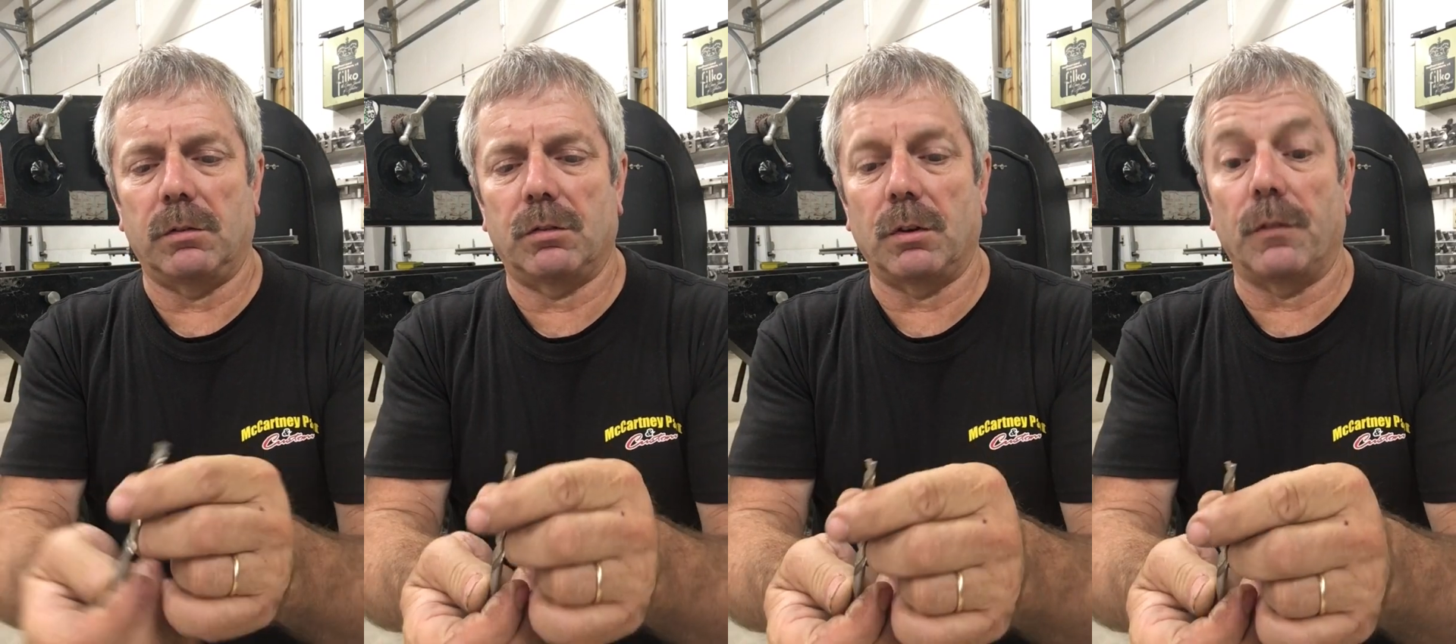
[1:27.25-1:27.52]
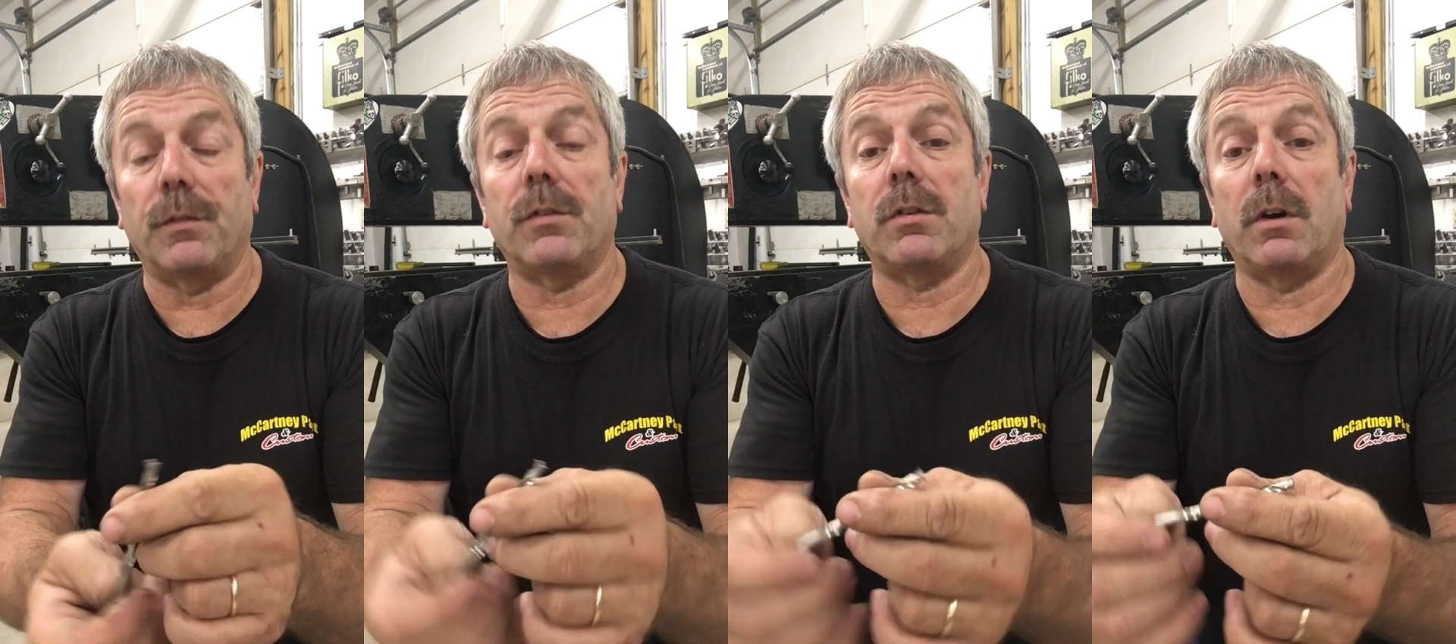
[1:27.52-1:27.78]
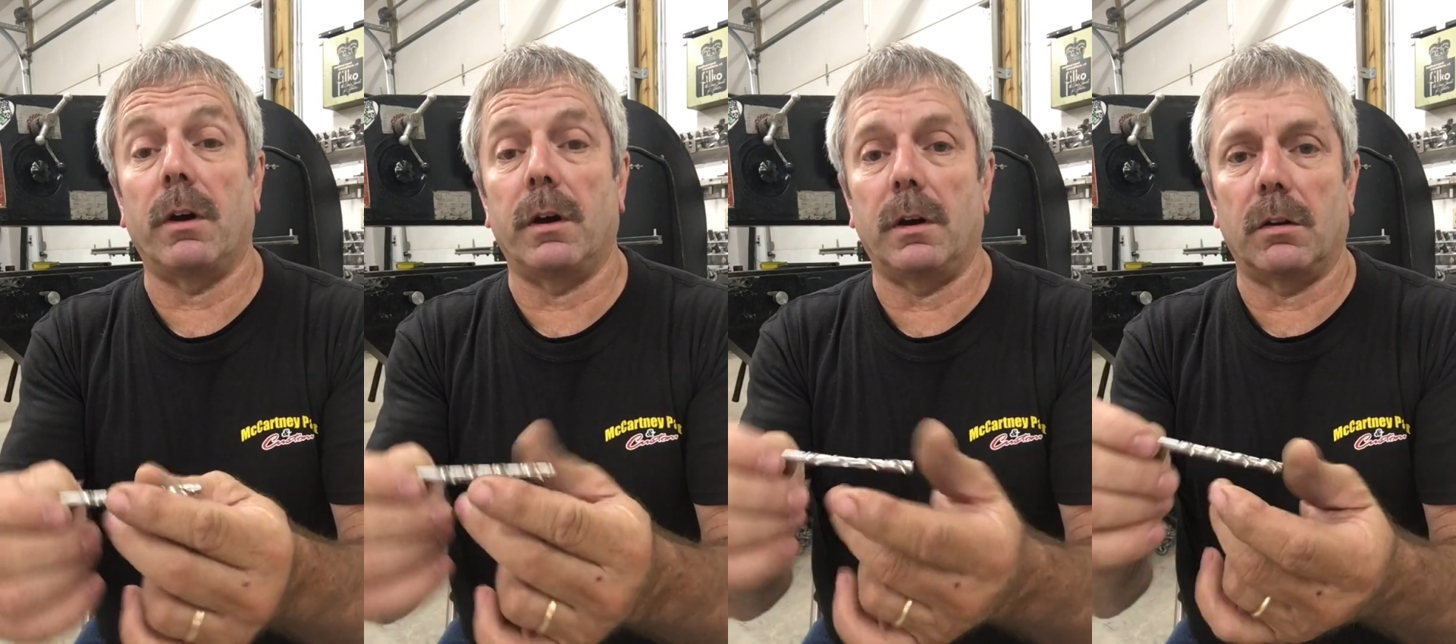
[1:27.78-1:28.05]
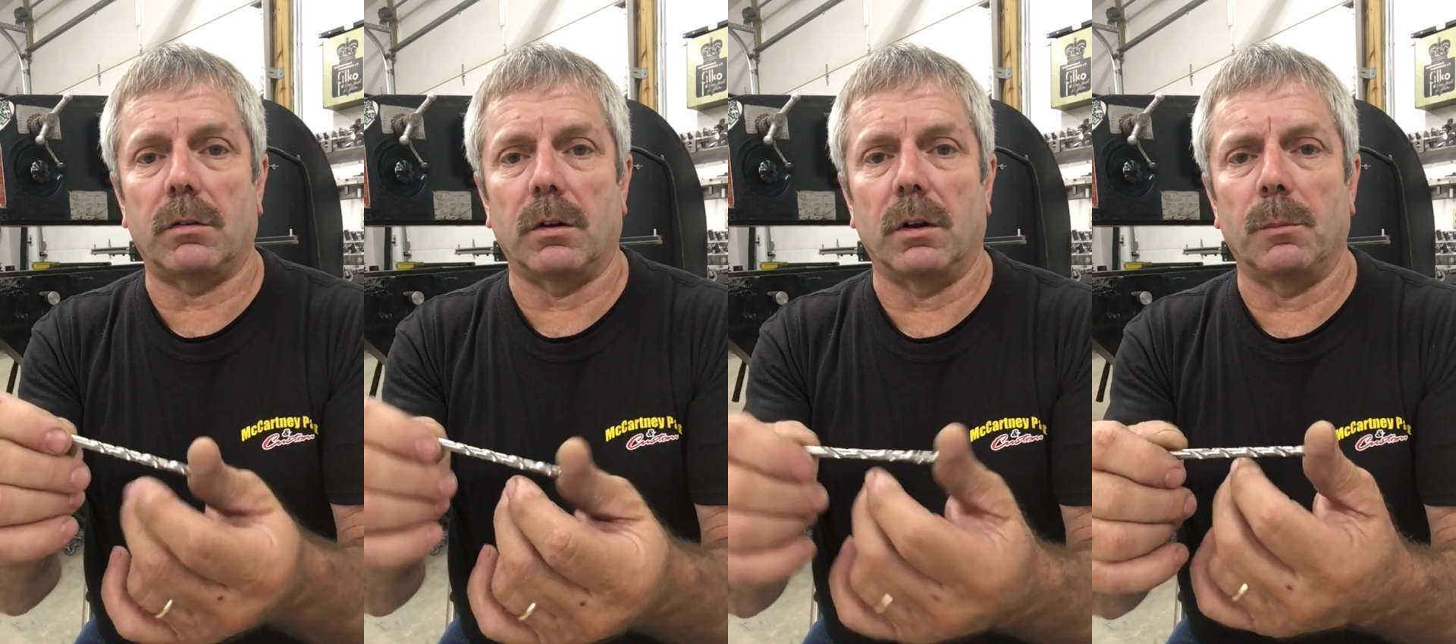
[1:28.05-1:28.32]
surface area
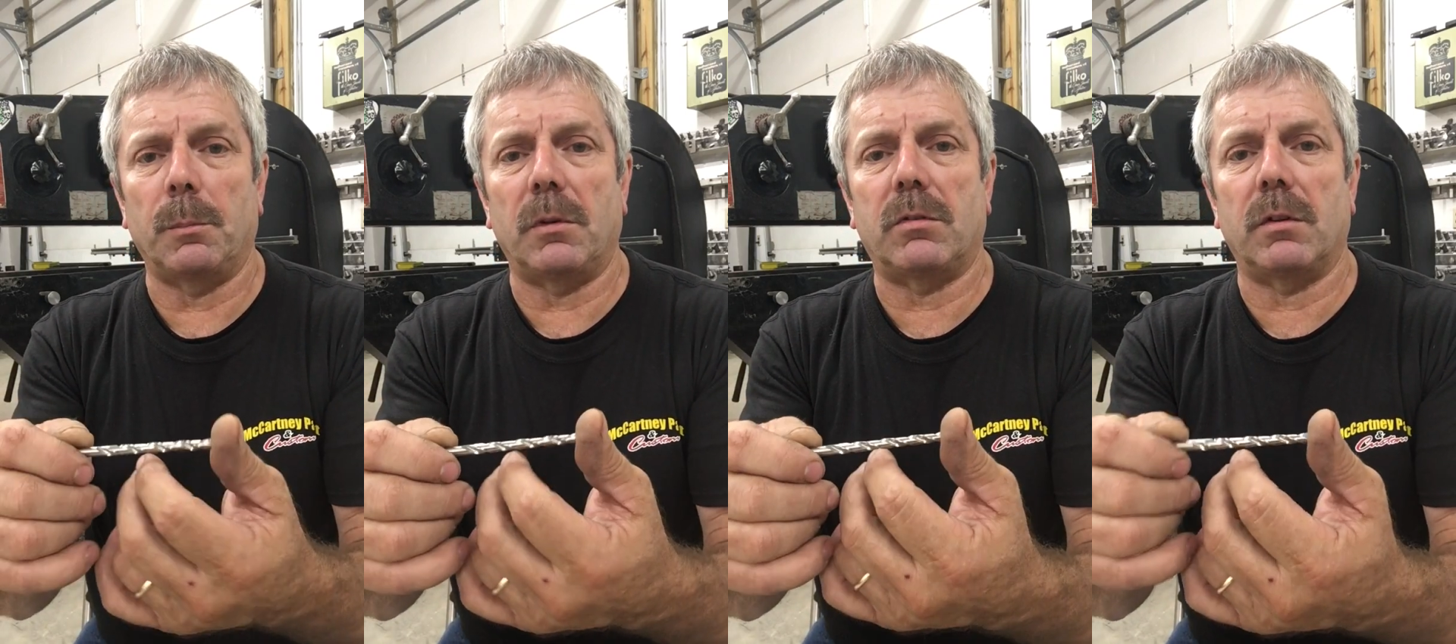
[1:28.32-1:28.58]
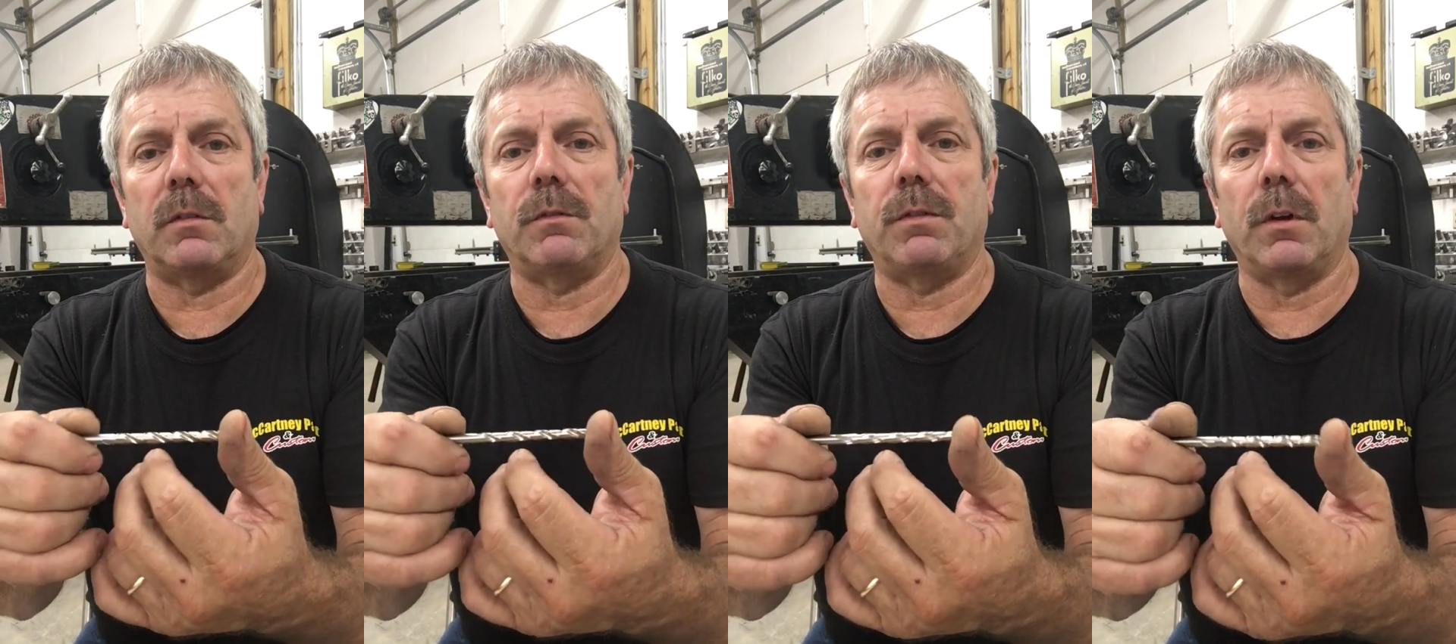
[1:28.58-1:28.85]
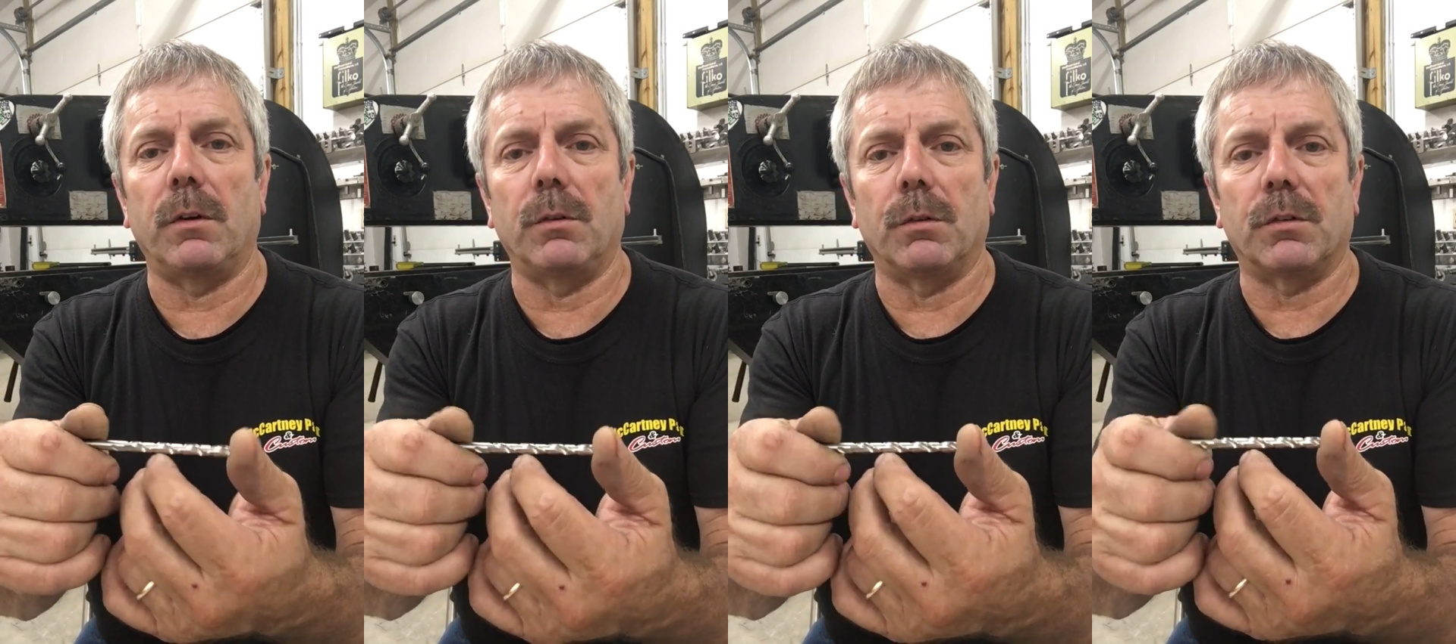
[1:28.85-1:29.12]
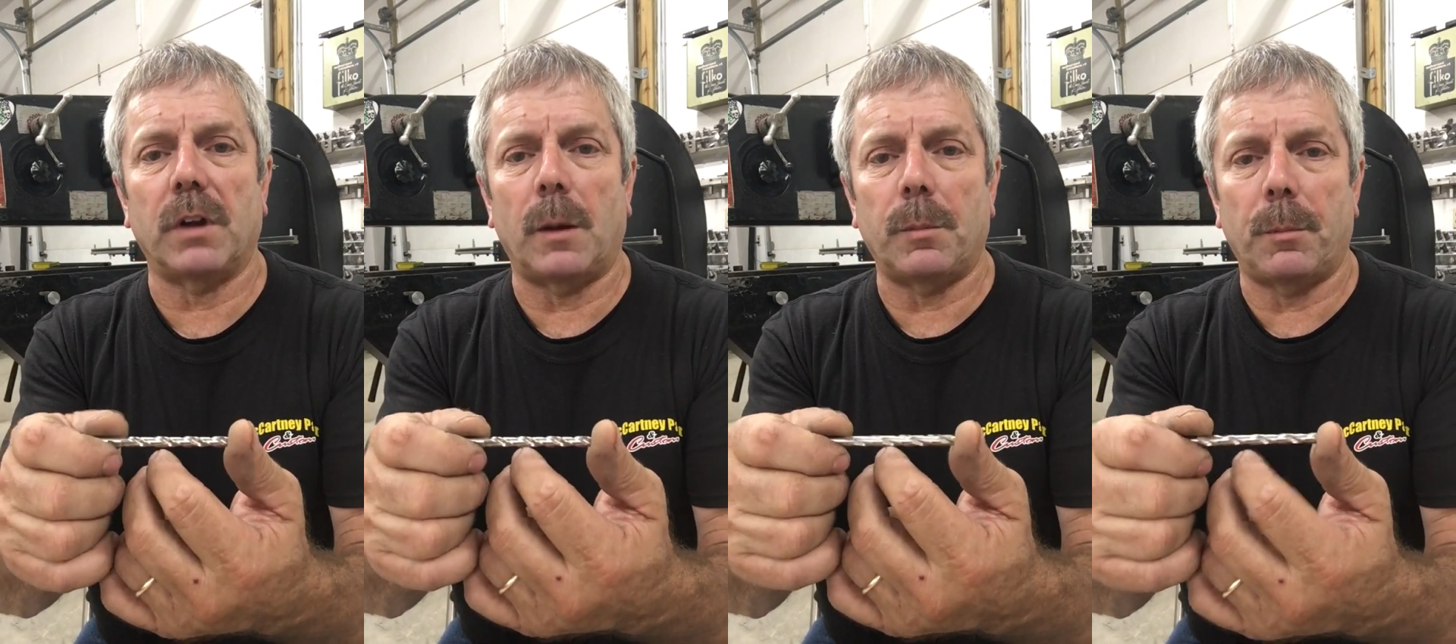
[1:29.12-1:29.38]
that's going to be sitting floating on
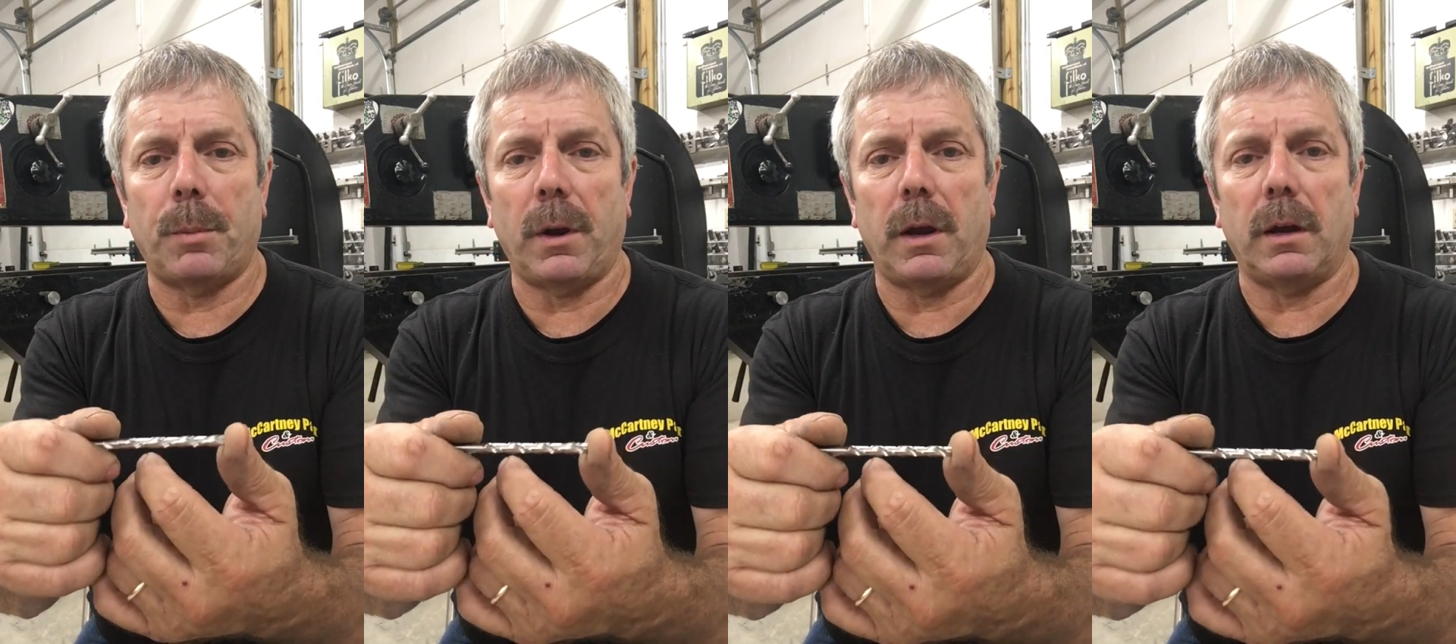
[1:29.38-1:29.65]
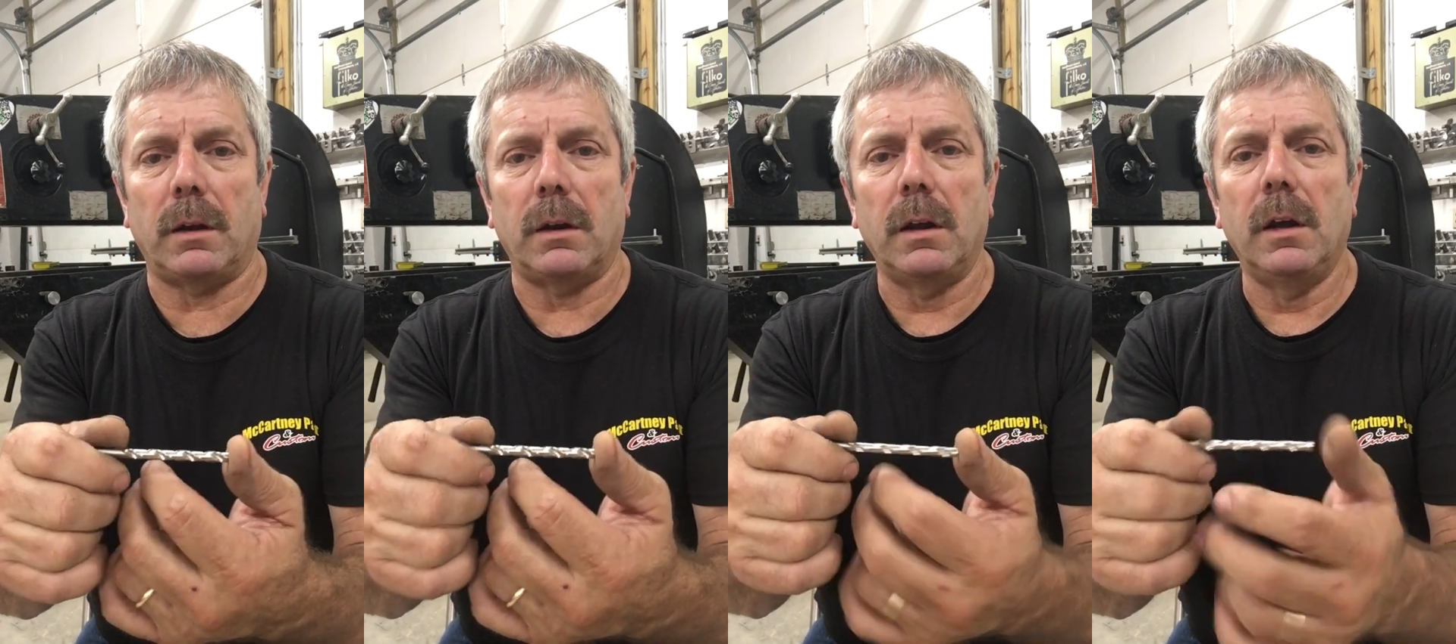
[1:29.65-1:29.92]
top of paint.